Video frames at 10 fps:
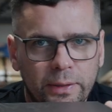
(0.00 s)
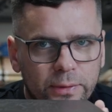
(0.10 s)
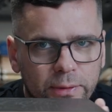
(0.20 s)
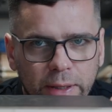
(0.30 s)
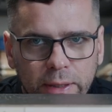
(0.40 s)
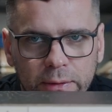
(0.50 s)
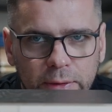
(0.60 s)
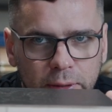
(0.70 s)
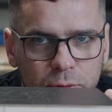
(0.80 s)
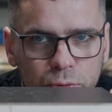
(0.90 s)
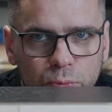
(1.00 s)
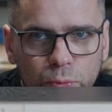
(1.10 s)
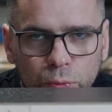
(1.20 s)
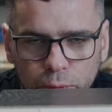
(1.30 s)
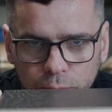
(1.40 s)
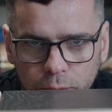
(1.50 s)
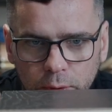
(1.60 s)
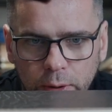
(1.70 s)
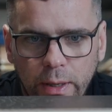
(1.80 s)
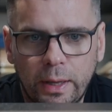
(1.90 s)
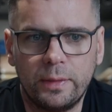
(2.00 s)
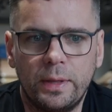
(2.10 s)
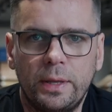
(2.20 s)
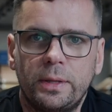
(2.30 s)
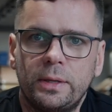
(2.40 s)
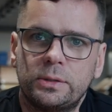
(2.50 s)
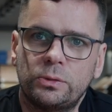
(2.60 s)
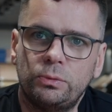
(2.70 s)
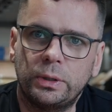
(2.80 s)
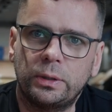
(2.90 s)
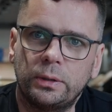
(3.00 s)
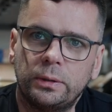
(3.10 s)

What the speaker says: they do move, and then they squeak,